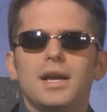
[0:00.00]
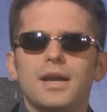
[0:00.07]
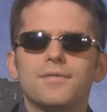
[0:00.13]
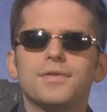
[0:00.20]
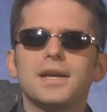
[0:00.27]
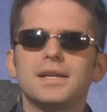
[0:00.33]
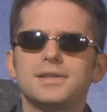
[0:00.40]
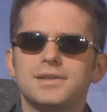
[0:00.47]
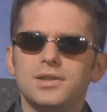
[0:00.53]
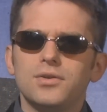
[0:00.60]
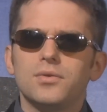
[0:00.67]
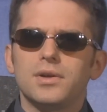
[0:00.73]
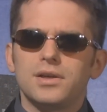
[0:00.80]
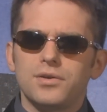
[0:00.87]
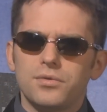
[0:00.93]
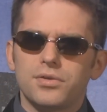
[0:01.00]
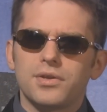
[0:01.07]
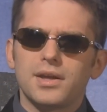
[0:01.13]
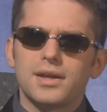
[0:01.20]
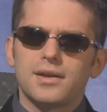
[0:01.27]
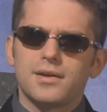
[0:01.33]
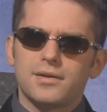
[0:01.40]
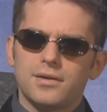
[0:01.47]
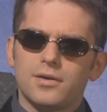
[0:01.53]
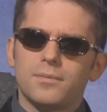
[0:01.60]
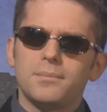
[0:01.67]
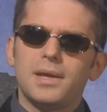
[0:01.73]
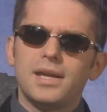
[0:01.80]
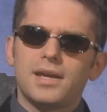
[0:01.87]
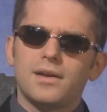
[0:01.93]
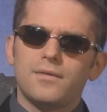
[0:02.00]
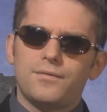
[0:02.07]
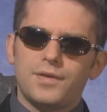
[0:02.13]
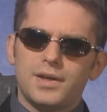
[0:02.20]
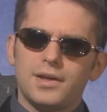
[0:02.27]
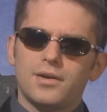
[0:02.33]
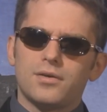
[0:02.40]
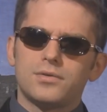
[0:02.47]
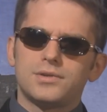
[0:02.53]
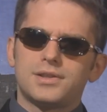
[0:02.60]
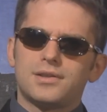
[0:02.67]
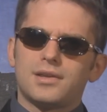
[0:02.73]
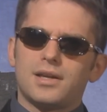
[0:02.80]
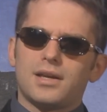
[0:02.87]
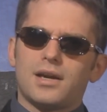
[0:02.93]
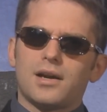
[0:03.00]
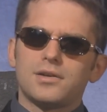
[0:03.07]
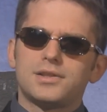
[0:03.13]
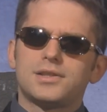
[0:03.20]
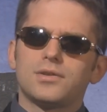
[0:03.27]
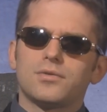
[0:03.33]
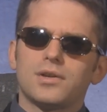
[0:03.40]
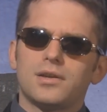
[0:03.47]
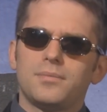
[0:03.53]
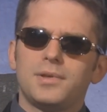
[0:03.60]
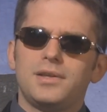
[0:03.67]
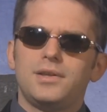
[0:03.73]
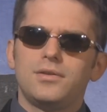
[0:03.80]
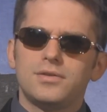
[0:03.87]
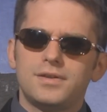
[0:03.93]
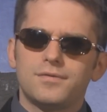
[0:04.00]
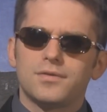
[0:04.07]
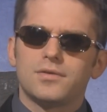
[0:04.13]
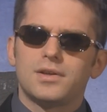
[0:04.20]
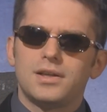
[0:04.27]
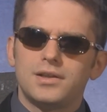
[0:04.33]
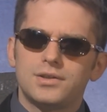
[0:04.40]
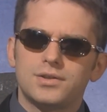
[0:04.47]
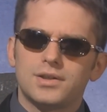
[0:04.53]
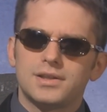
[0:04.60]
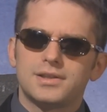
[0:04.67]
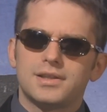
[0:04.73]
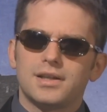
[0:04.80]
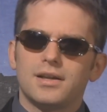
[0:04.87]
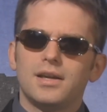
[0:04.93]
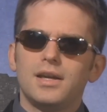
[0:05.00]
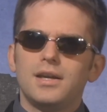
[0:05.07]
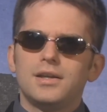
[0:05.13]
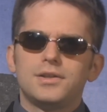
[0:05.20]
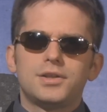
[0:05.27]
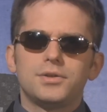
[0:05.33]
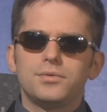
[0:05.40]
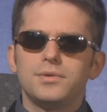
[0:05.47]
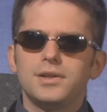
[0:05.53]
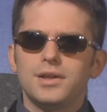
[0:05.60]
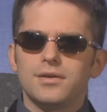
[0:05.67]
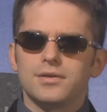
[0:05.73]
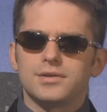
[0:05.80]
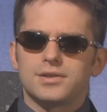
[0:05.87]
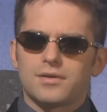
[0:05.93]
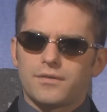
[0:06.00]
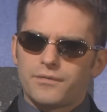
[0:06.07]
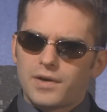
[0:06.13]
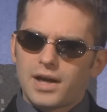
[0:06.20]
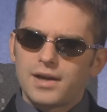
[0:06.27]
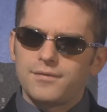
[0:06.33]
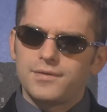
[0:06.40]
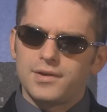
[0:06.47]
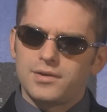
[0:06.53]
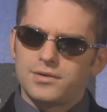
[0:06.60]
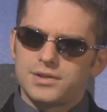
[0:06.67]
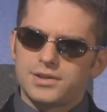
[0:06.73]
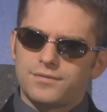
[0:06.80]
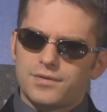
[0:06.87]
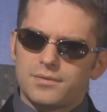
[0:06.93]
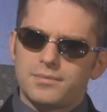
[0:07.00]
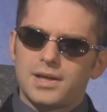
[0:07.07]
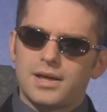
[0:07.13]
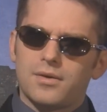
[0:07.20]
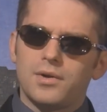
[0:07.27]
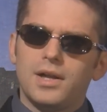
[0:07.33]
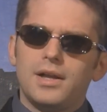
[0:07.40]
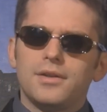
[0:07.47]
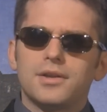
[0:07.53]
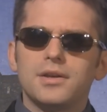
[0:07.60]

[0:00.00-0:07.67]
If that's you and you think you're making videos that are still going to be useful and interesting 2 years or 5 years from now,